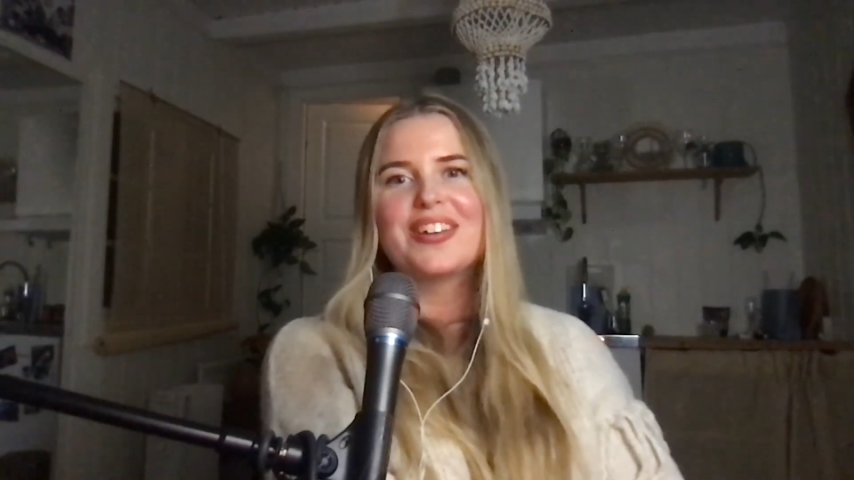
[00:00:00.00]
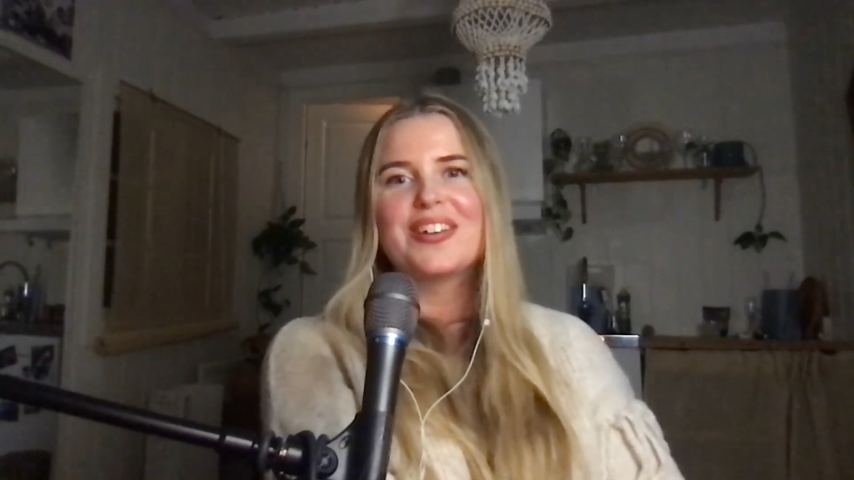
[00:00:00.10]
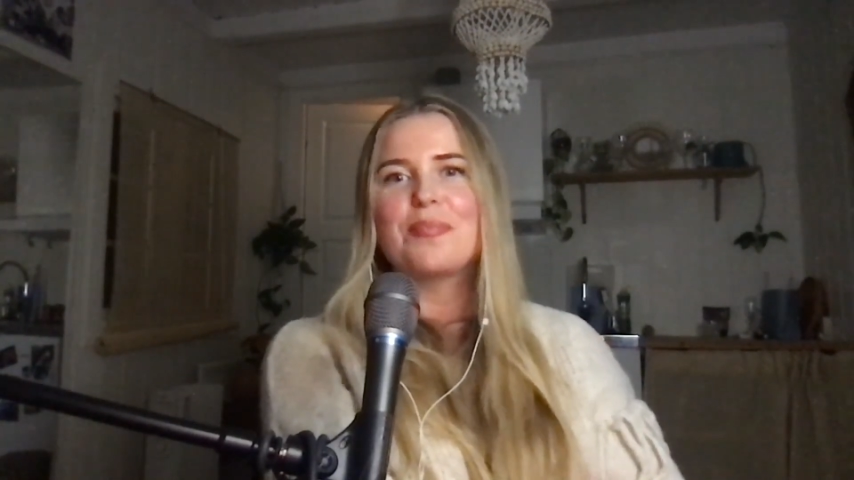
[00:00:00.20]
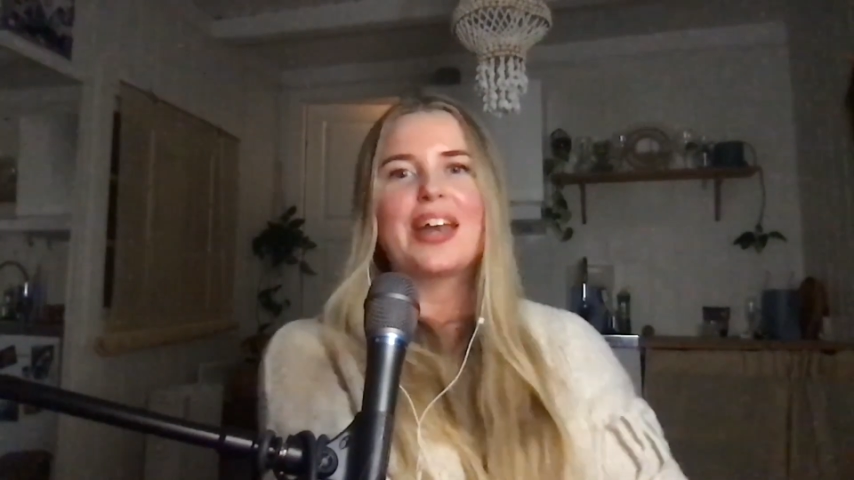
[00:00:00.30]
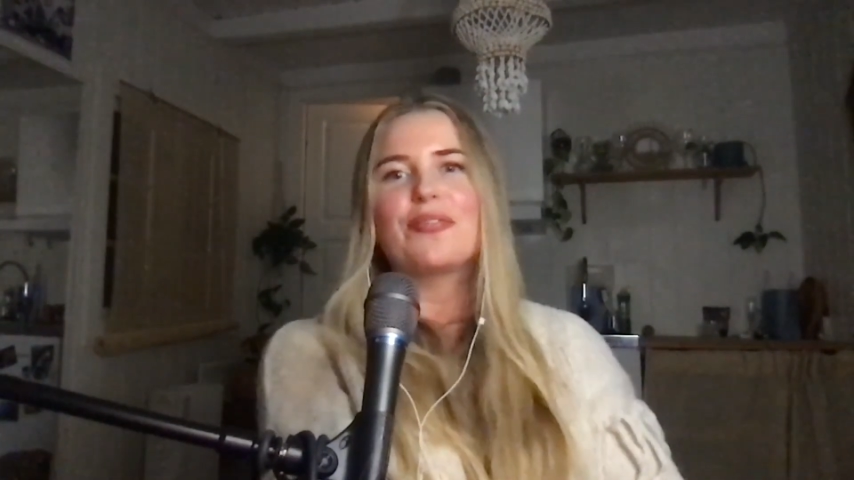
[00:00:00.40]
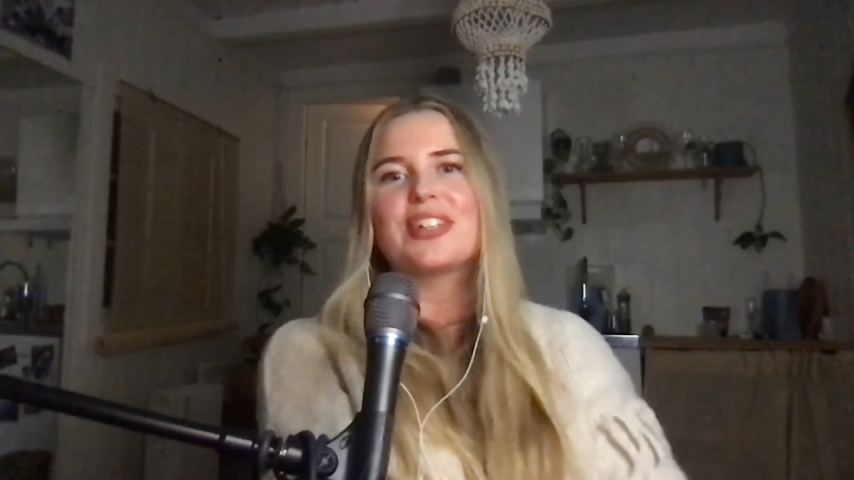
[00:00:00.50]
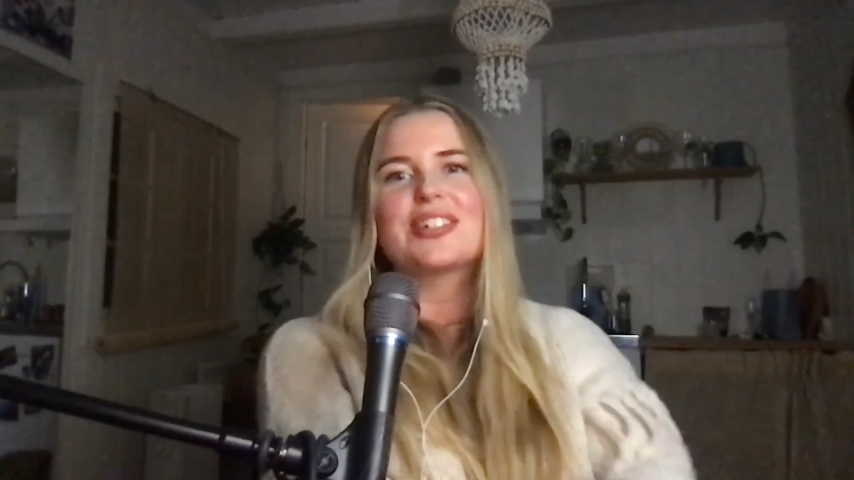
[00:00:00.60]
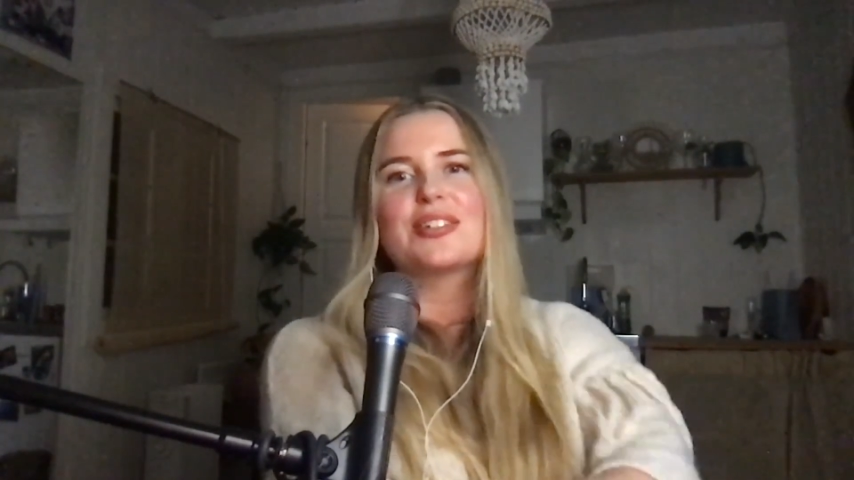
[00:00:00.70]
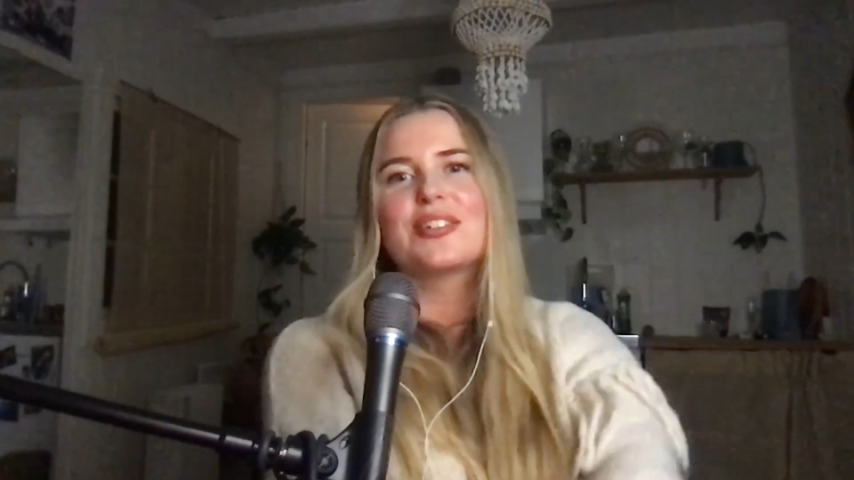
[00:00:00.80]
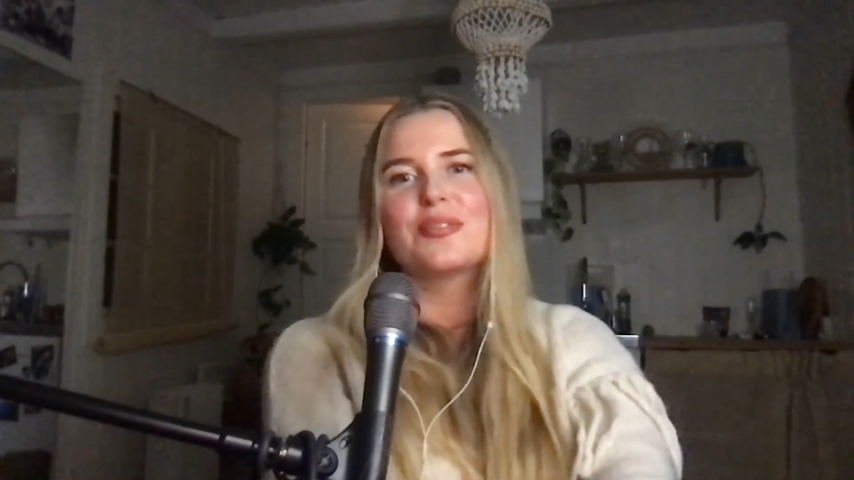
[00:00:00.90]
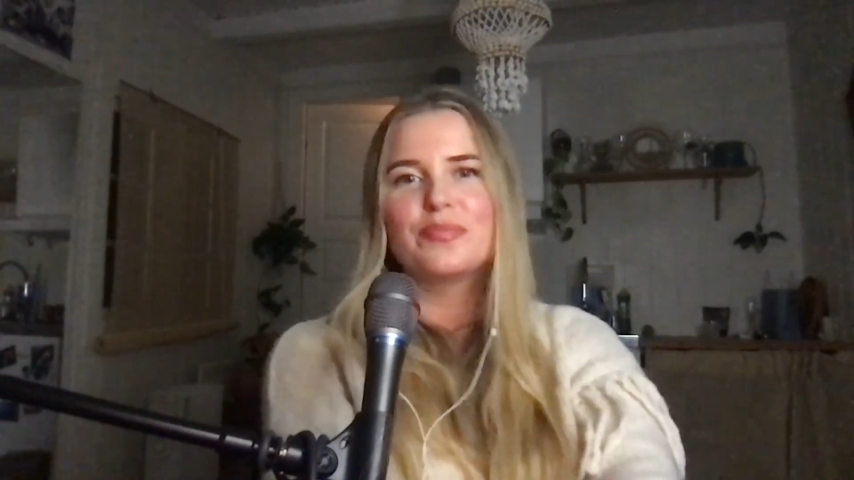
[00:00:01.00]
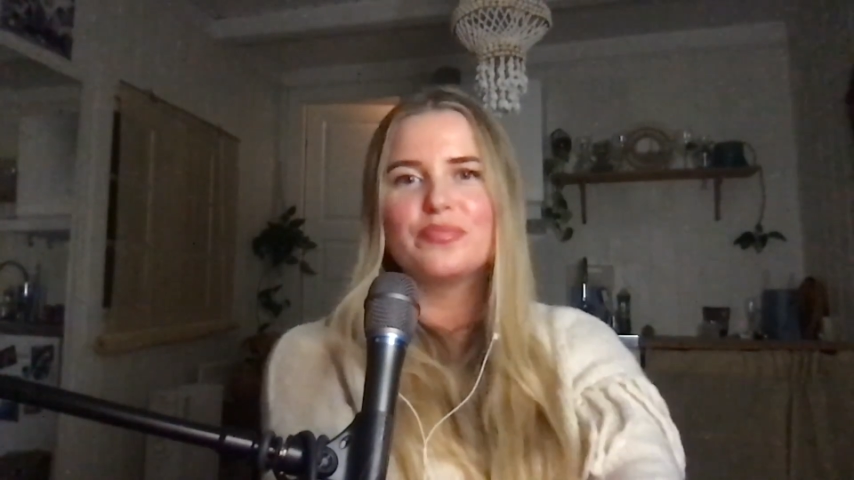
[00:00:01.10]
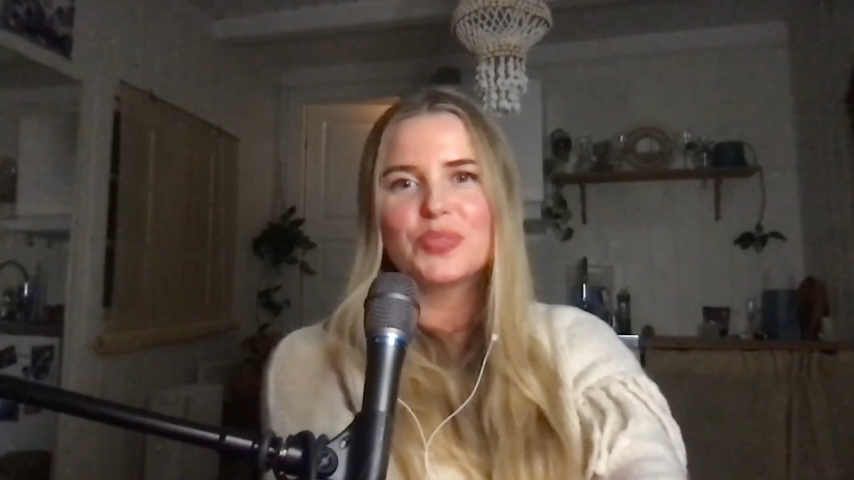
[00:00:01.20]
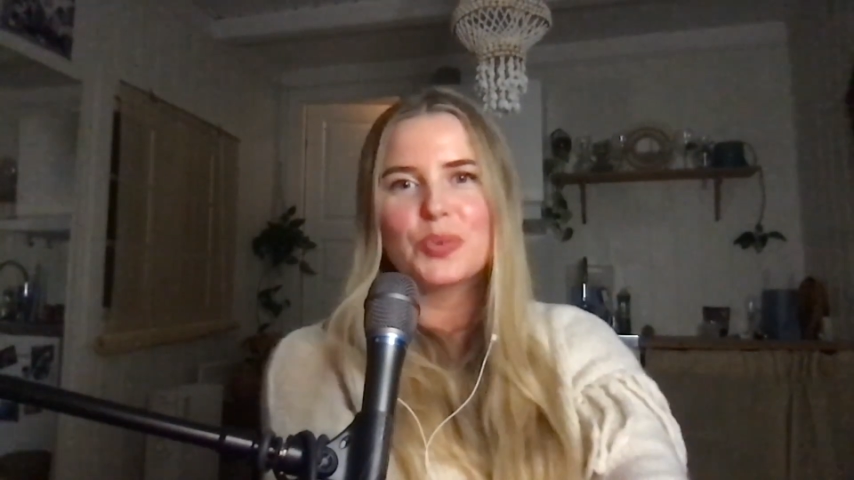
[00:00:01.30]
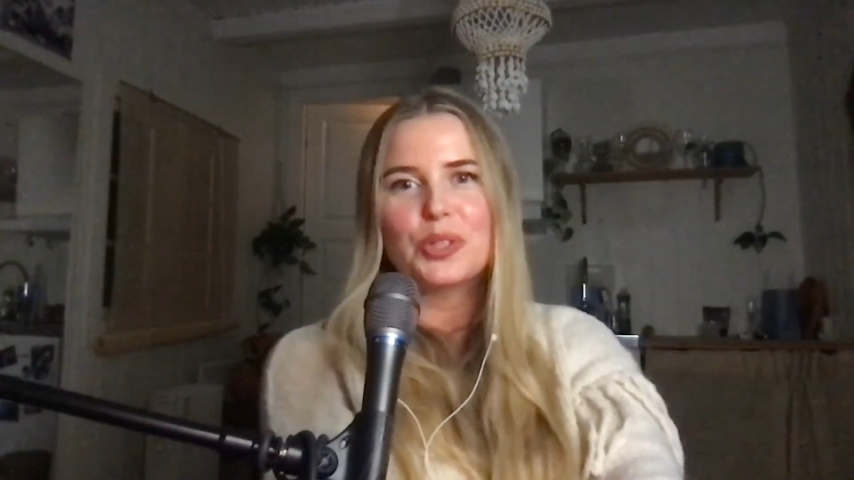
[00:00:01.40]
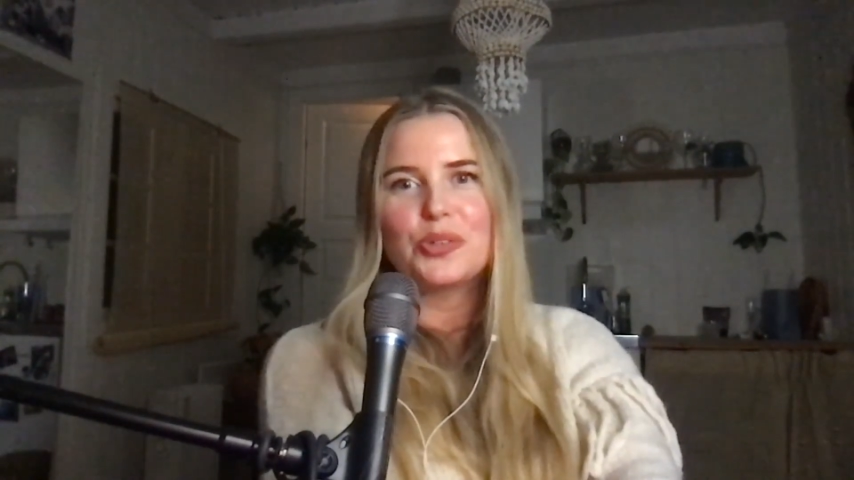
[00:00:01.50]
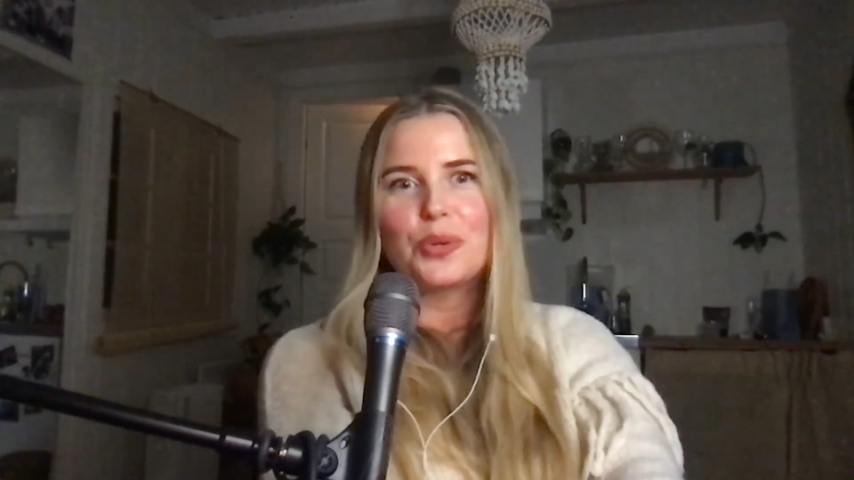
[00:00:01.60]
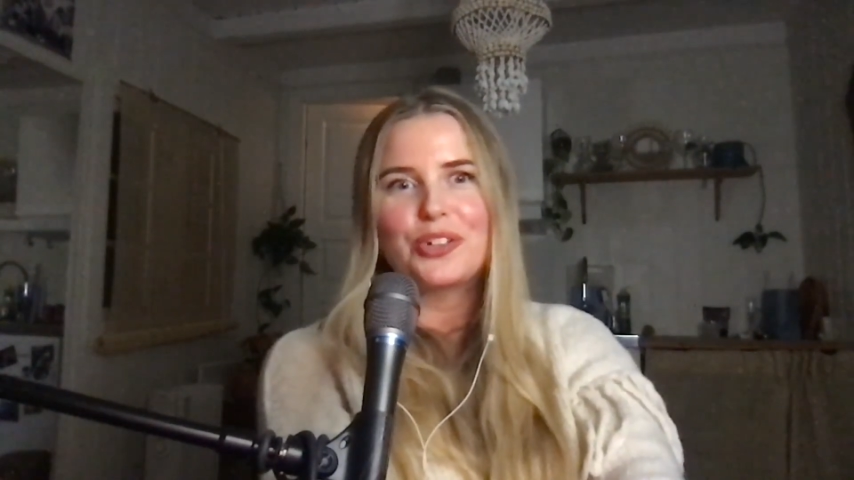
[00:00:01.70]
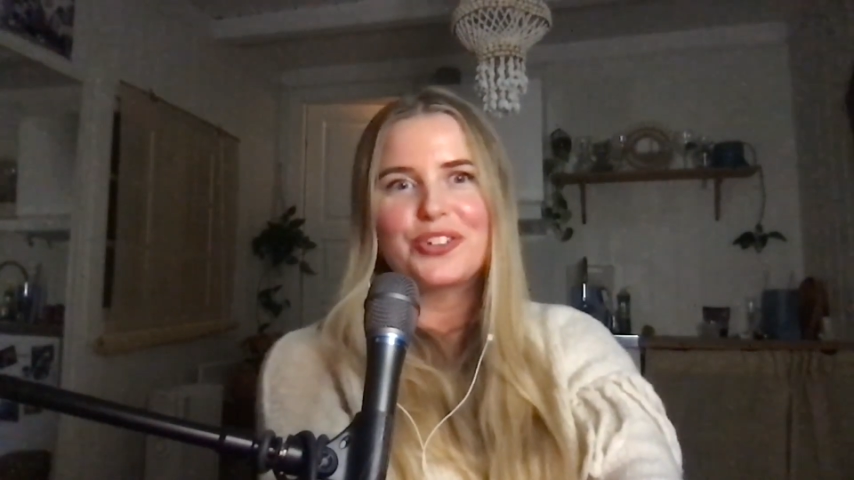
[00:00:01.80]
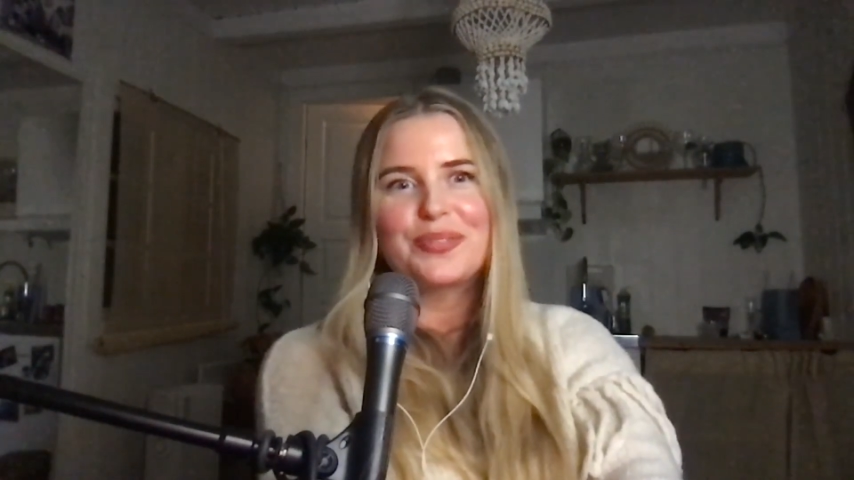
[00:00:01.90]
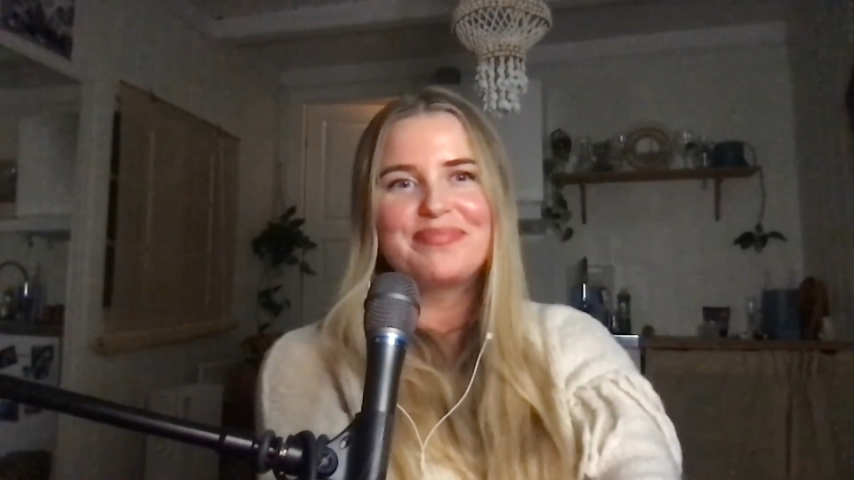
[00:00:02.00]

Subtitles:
manifest what you want.